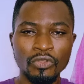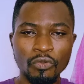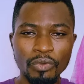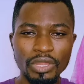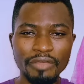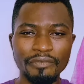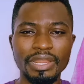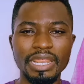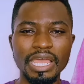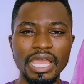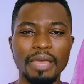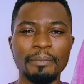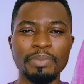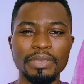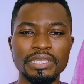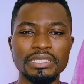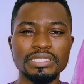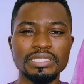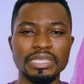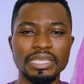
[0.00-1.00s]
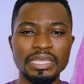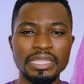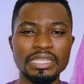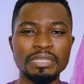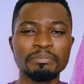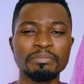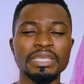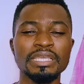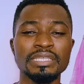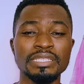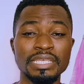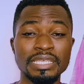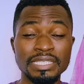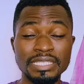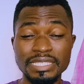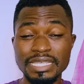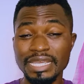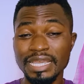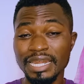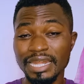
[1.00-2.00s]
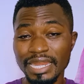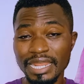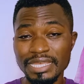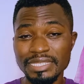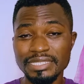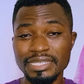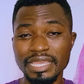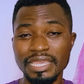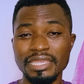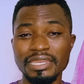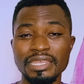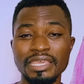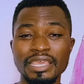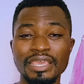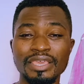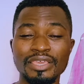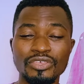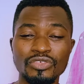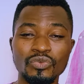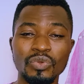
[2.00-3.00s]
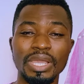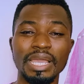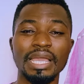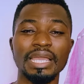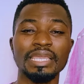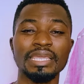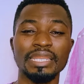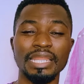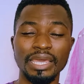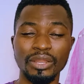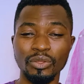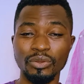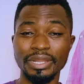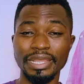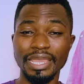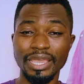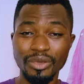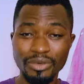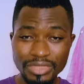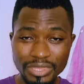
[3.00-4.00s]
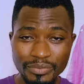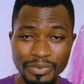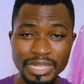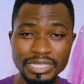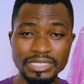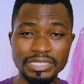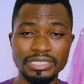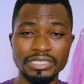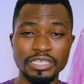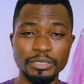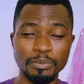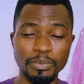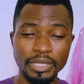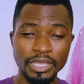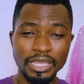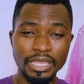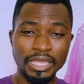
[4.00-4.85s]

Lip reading: Whenever that happens, it is a clear sign you are in an unhealthy relationship.